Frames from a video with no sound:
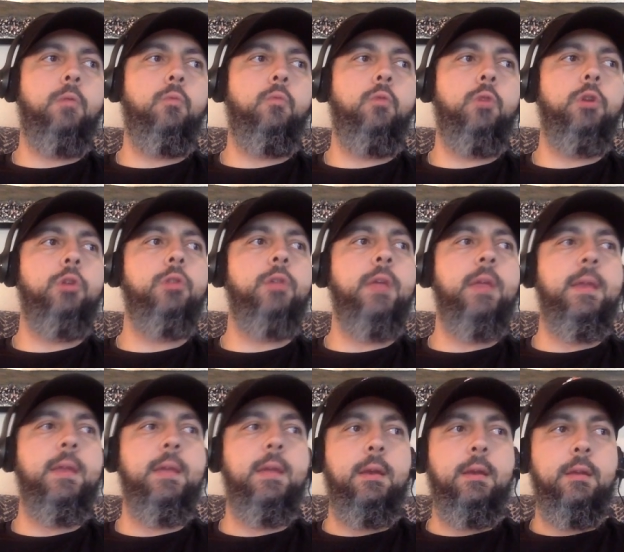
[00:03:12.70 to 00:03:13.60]
what do they
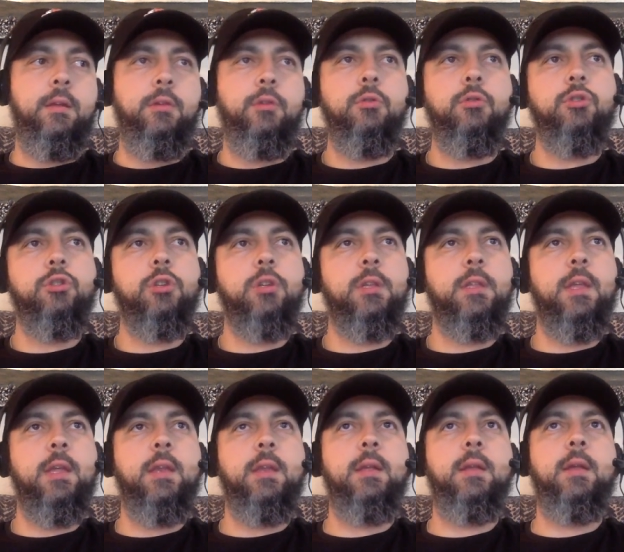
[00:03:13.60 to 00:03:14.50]
need? Usually
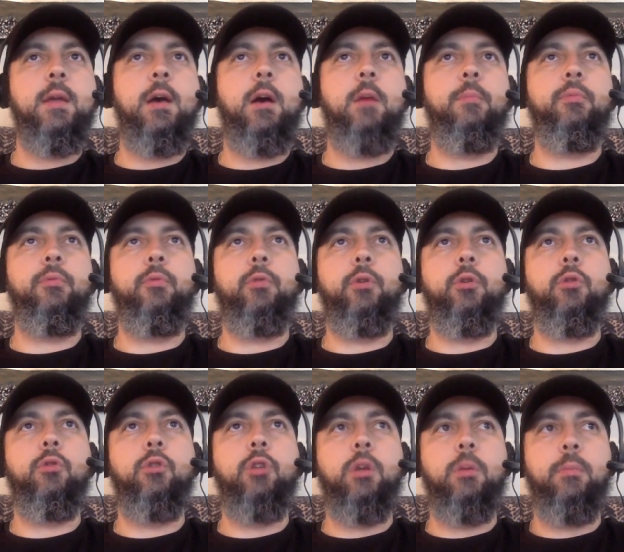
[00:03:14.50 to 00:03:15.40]
they need help
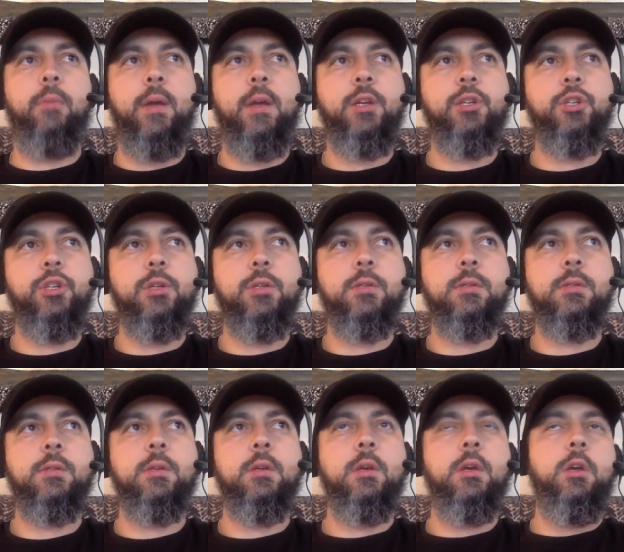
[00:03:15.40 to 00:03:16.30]
recruiting
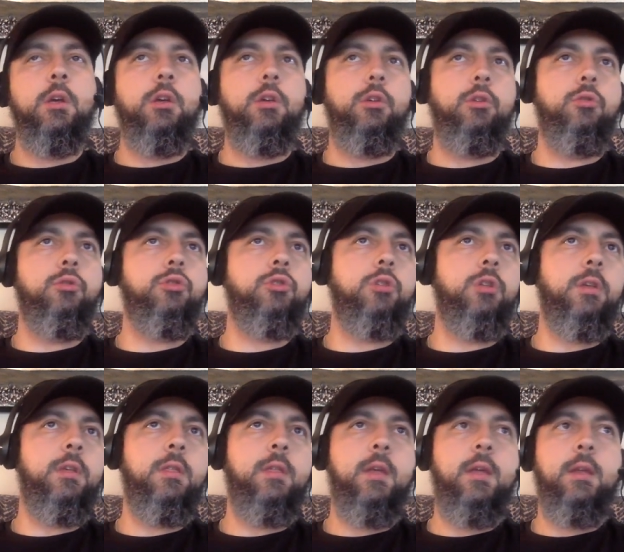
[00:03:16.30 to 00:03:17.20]
patients.
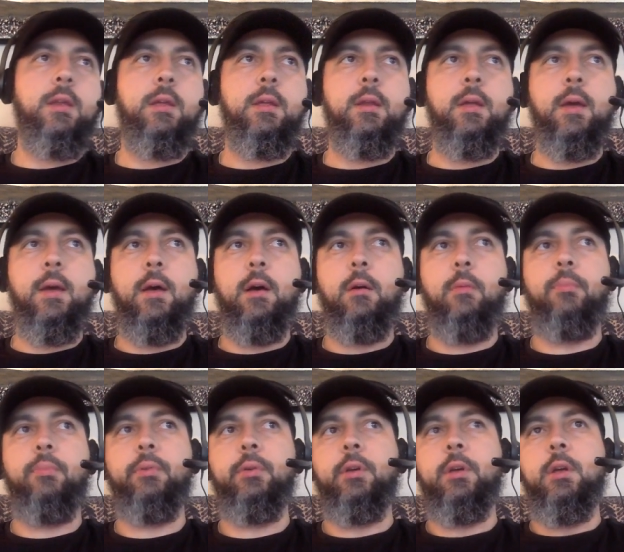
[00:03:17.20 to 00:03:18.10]
Usually they need help
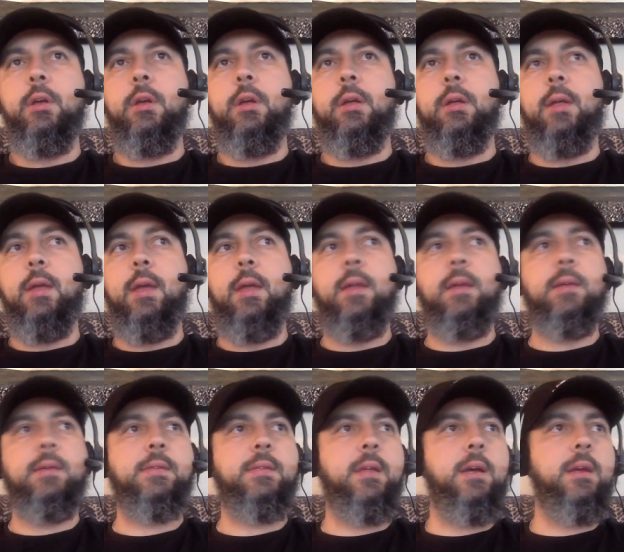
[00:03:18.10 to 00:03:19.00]

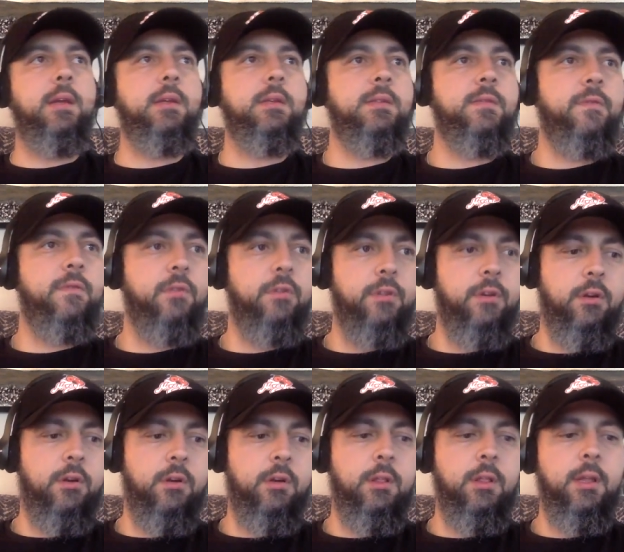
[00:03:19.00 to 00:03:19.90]
getting studies for
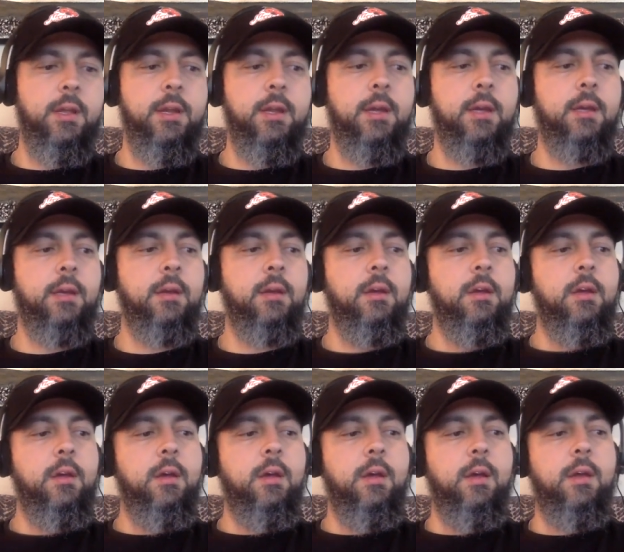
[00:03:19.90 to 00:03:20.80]
their clinic.
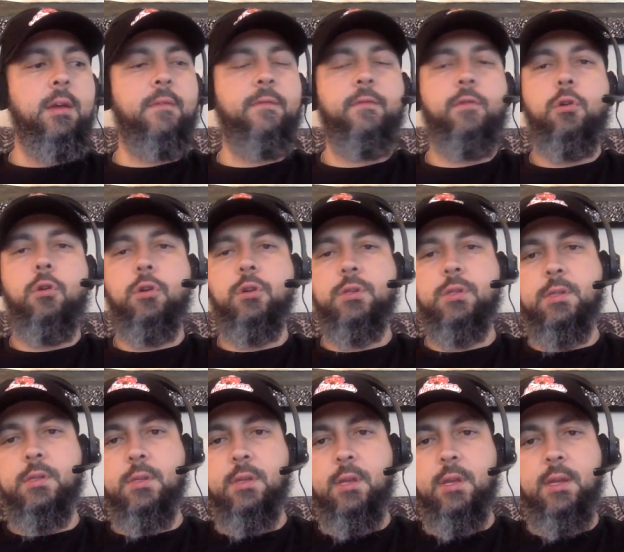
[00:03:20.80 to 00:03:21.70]
And of
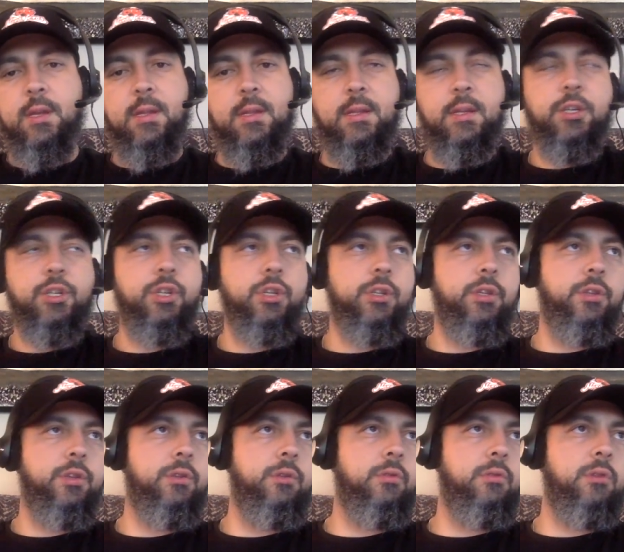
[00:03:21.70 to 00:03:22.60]
course, in addition
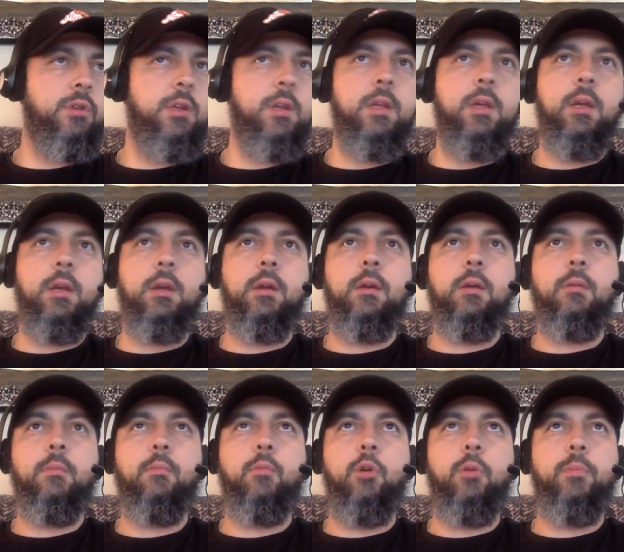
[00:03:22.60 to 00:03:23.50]
to needing
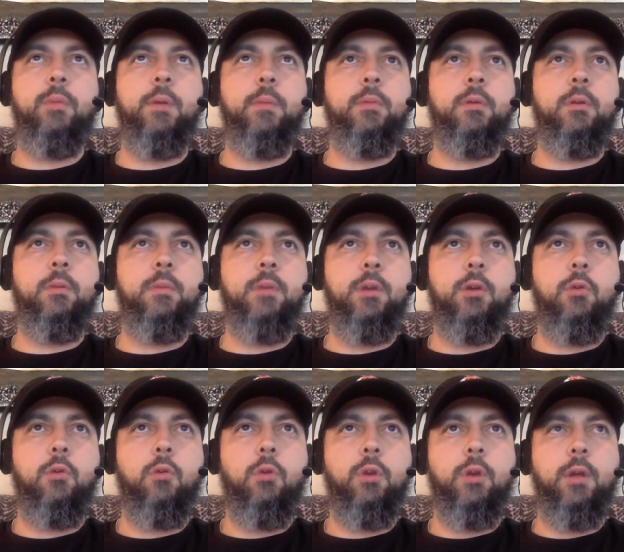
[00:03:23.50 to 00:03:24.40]
more people to be
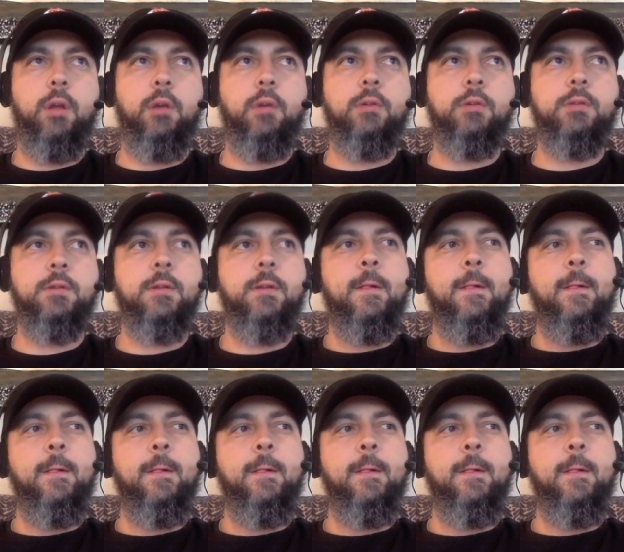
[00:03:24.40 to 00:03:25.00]
coordinators,